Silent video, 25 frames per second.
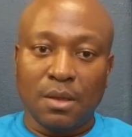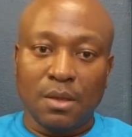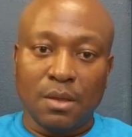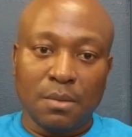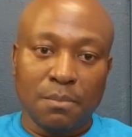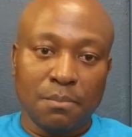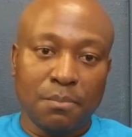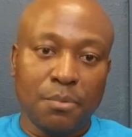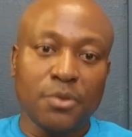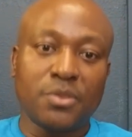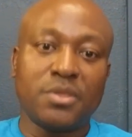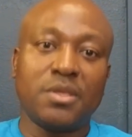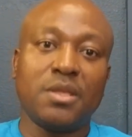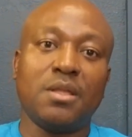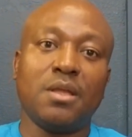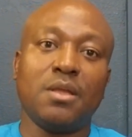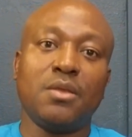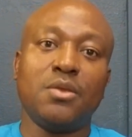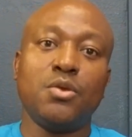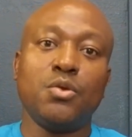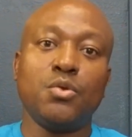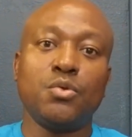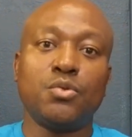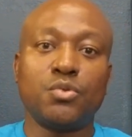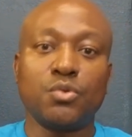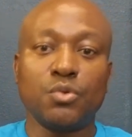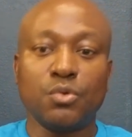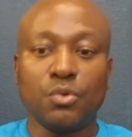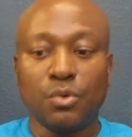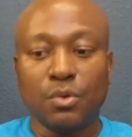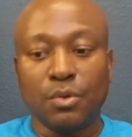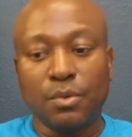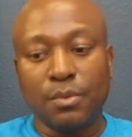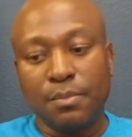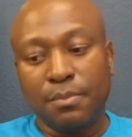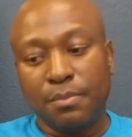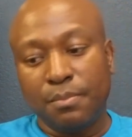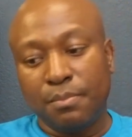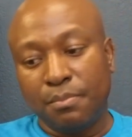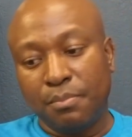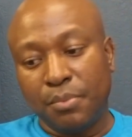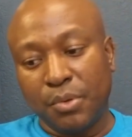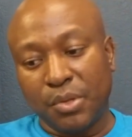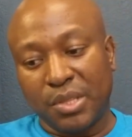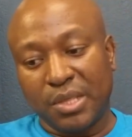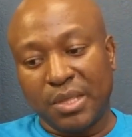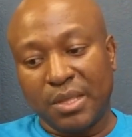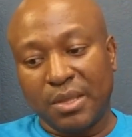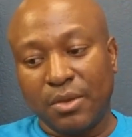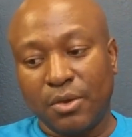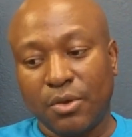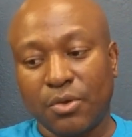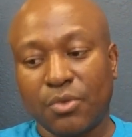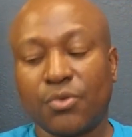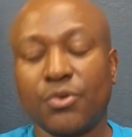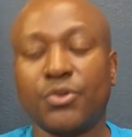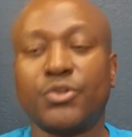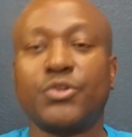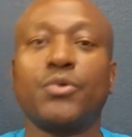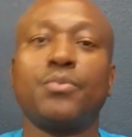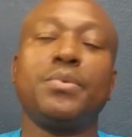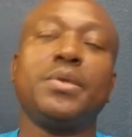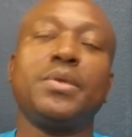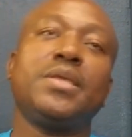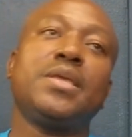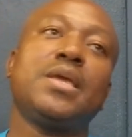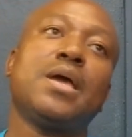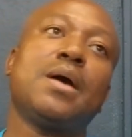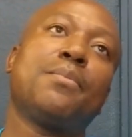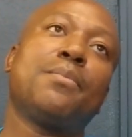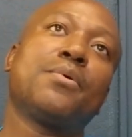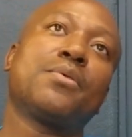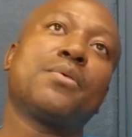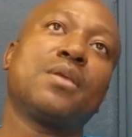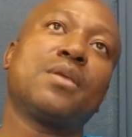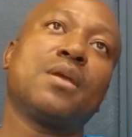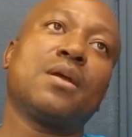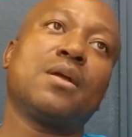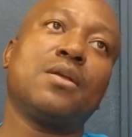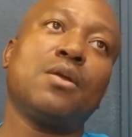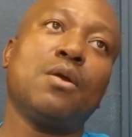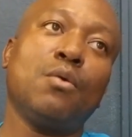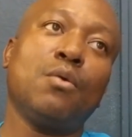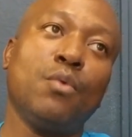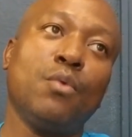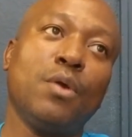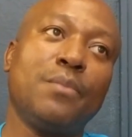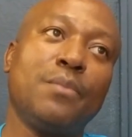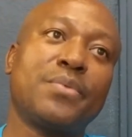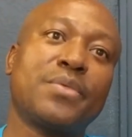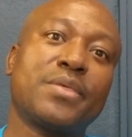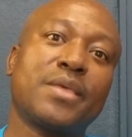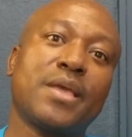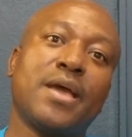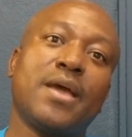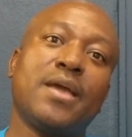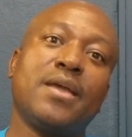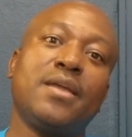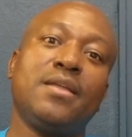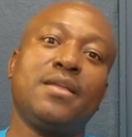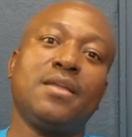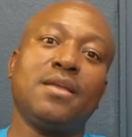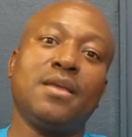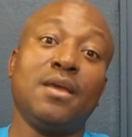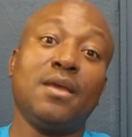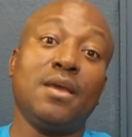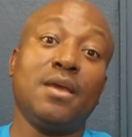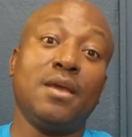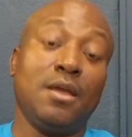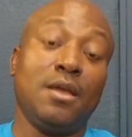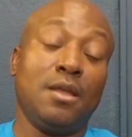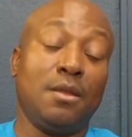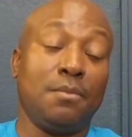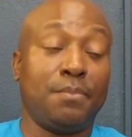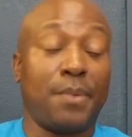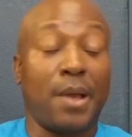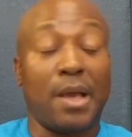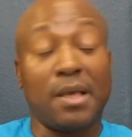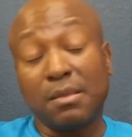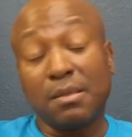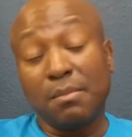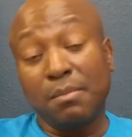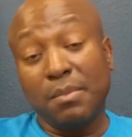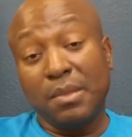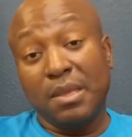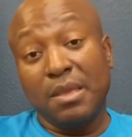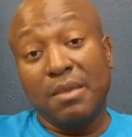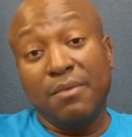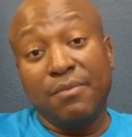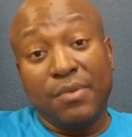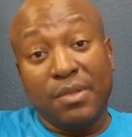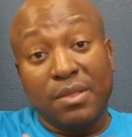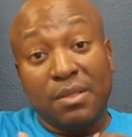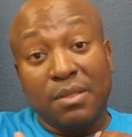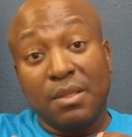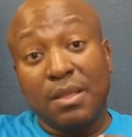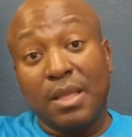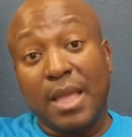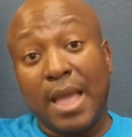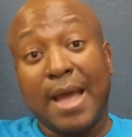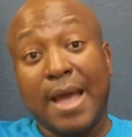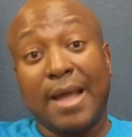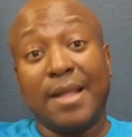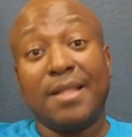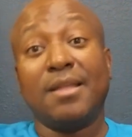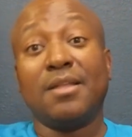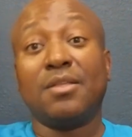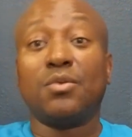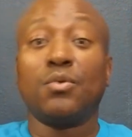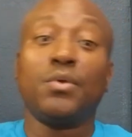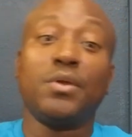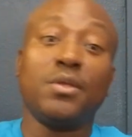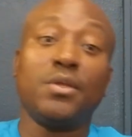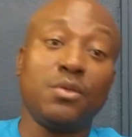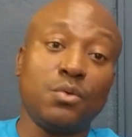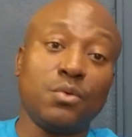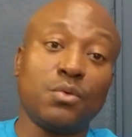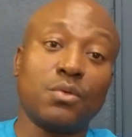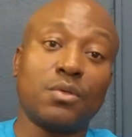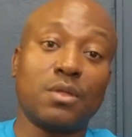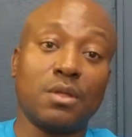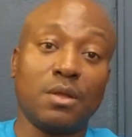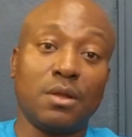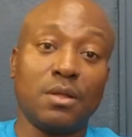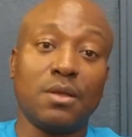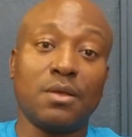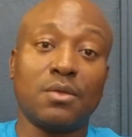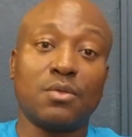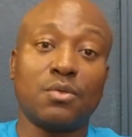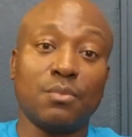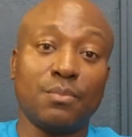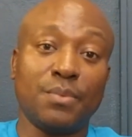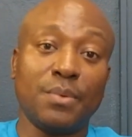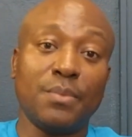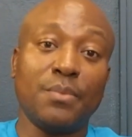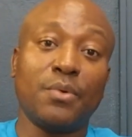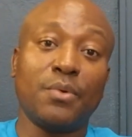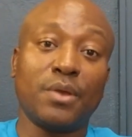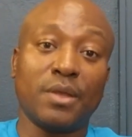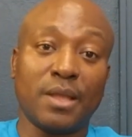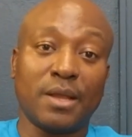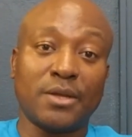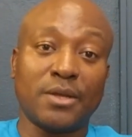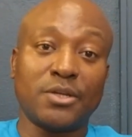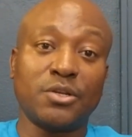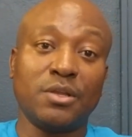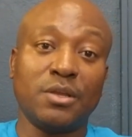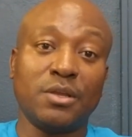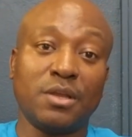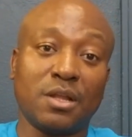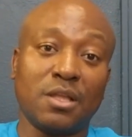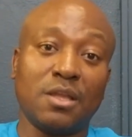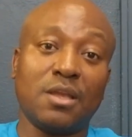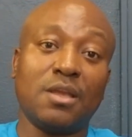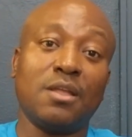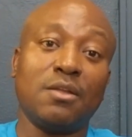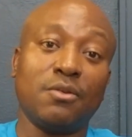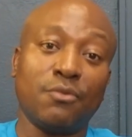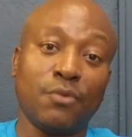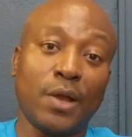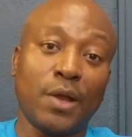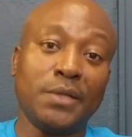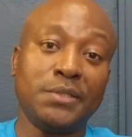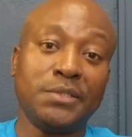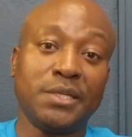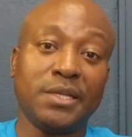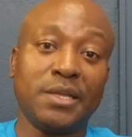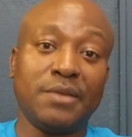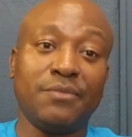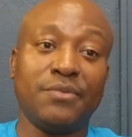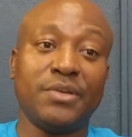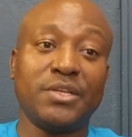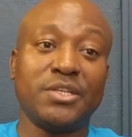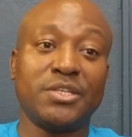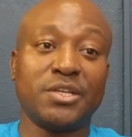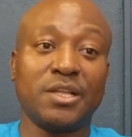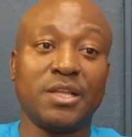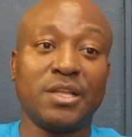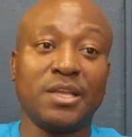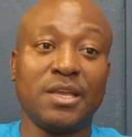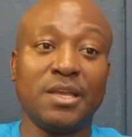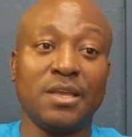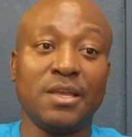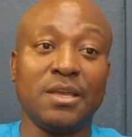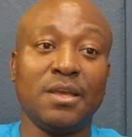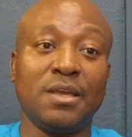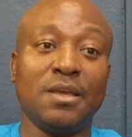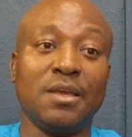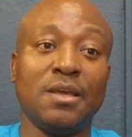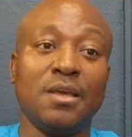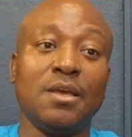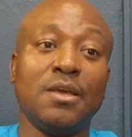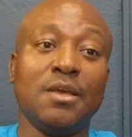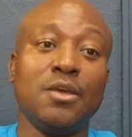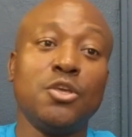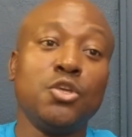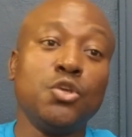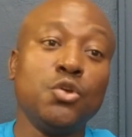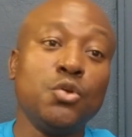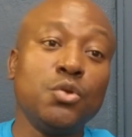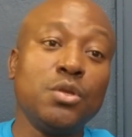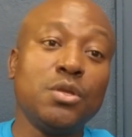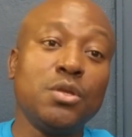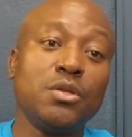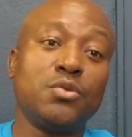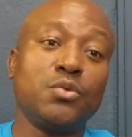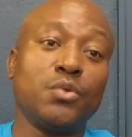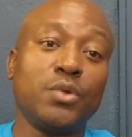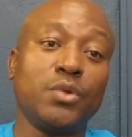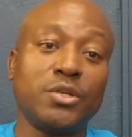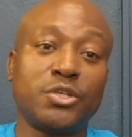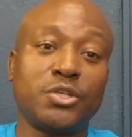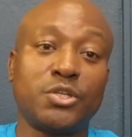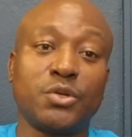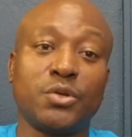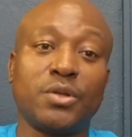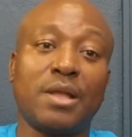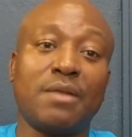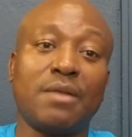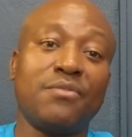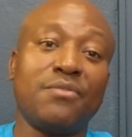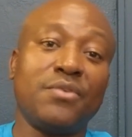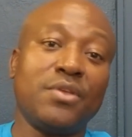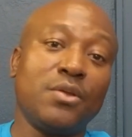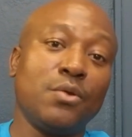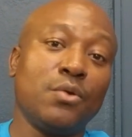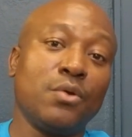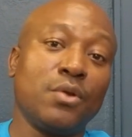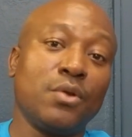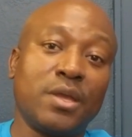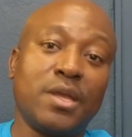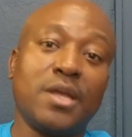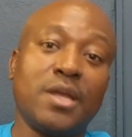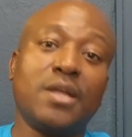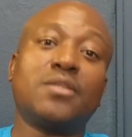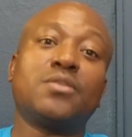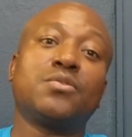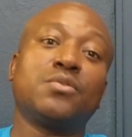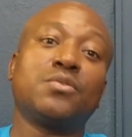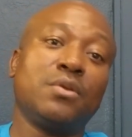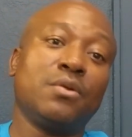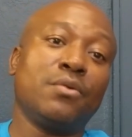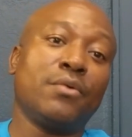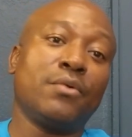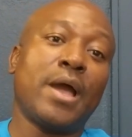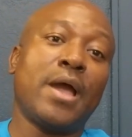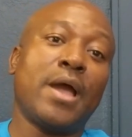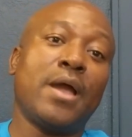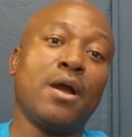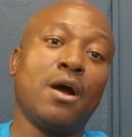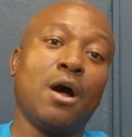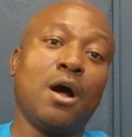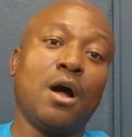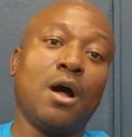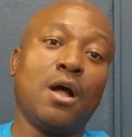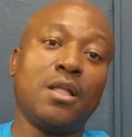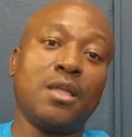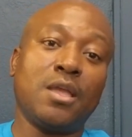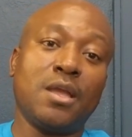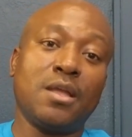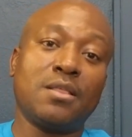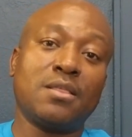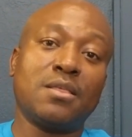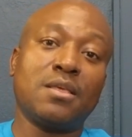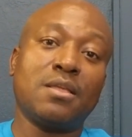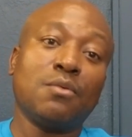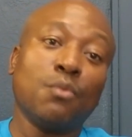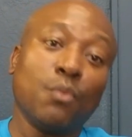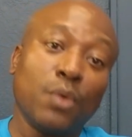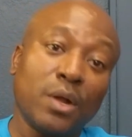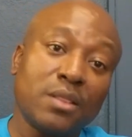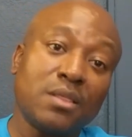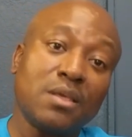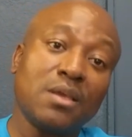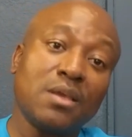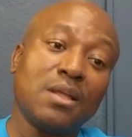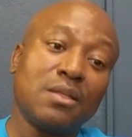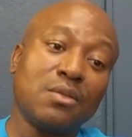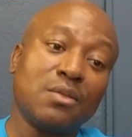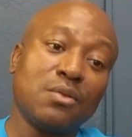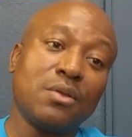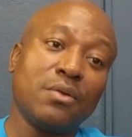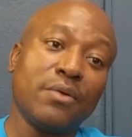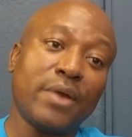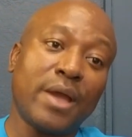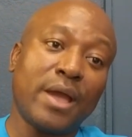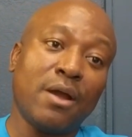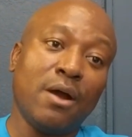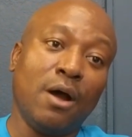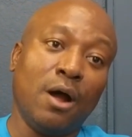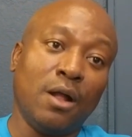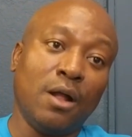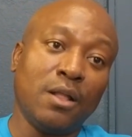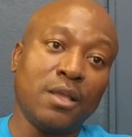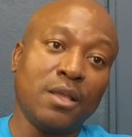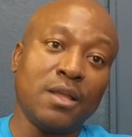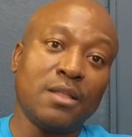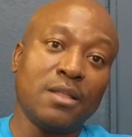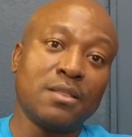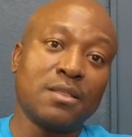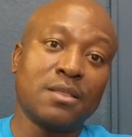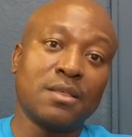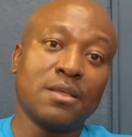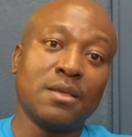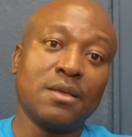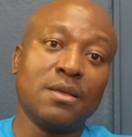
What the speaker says: posted on YouTube, posted on your social media, posting on your website, and possibly even added to a newsletter so people can actually click and watch it eventually. You need to ensure that video get to the right audience. And once you get to the right audience,